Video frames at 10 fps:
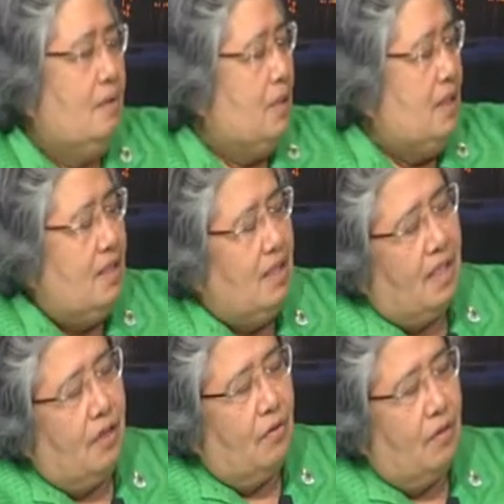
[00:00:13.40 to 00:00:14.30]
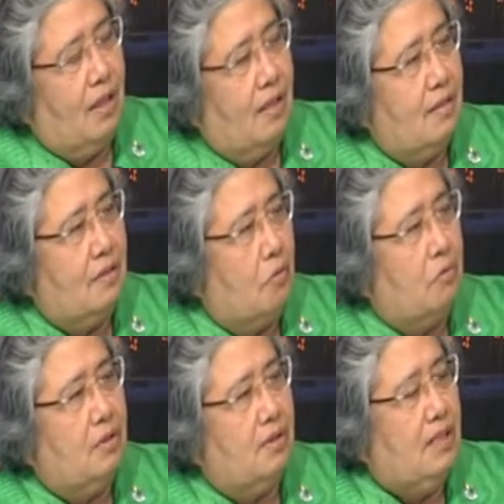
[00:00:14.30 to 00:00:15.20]
medicine cannot answer
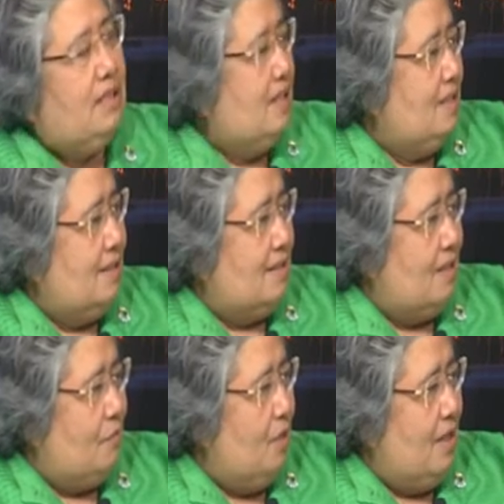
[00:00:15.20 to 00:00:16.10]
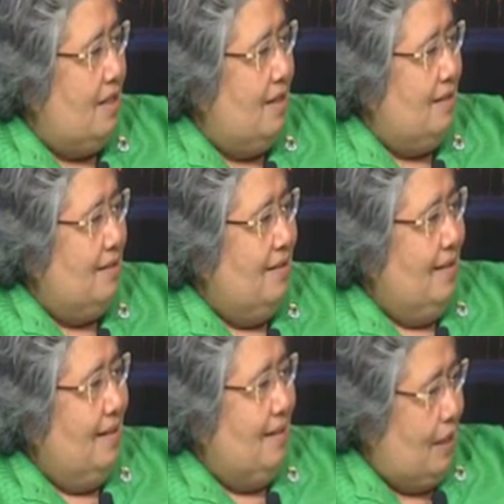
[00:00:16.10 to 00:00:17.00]
all the diseases that we are
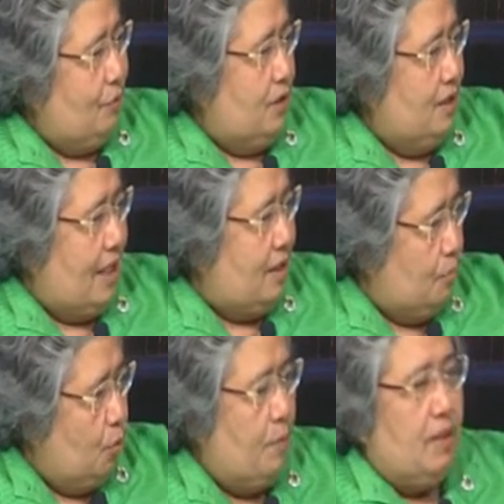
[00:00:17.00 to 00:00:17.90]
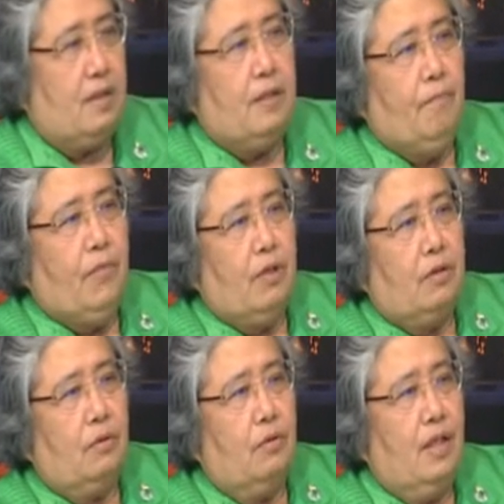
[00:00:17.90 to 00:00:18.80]
encountering at the moment.
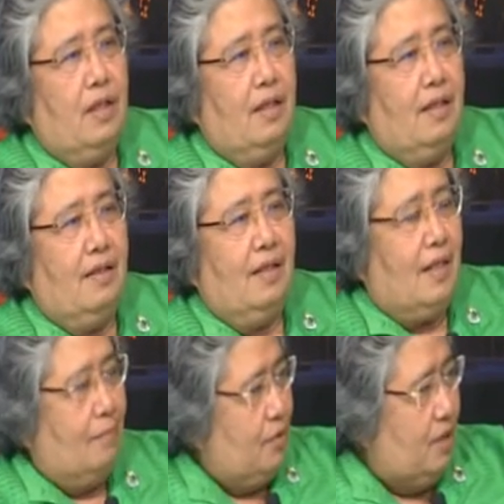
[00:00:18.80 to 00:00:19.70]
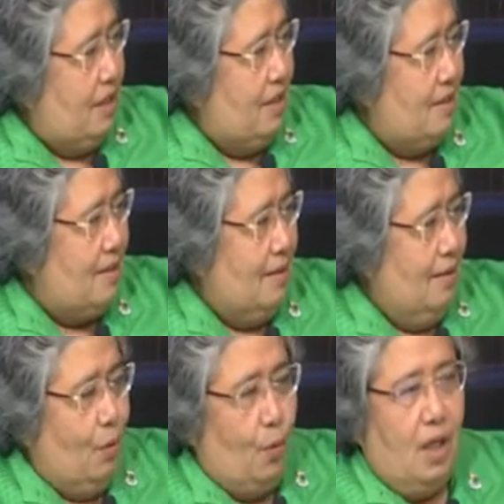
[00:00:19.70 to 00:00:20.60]
So they come to the East,
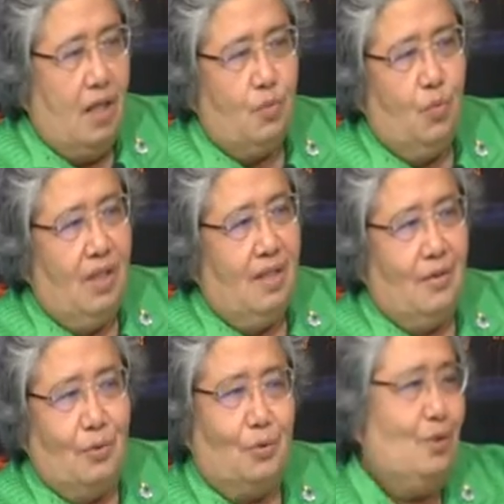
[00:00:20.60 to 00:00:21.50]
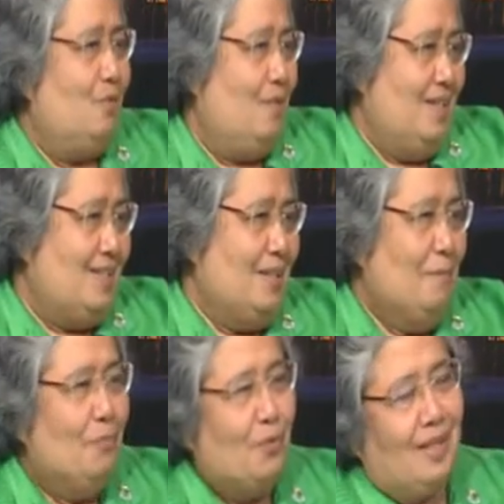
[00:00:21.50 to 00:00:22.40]
whereas we go to the West
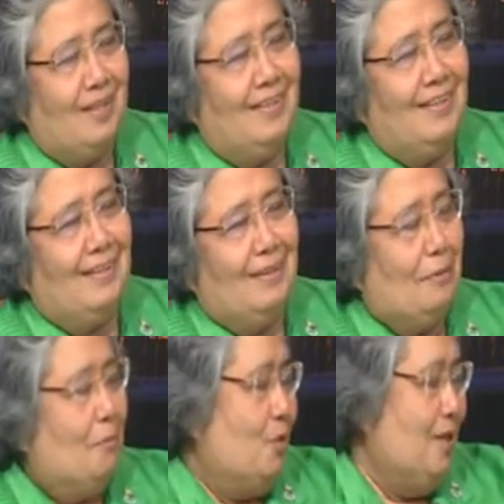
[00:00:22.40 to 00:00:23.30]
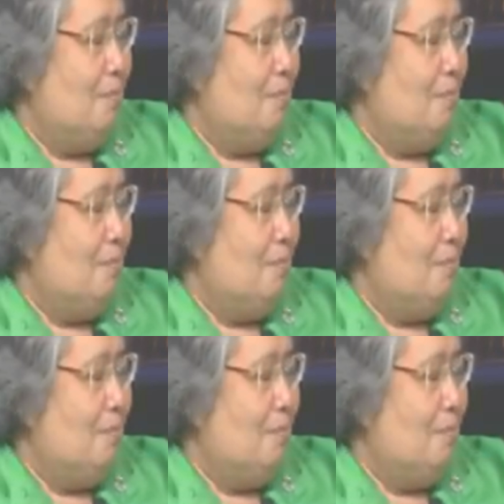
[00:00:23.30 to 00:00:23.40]
to get modern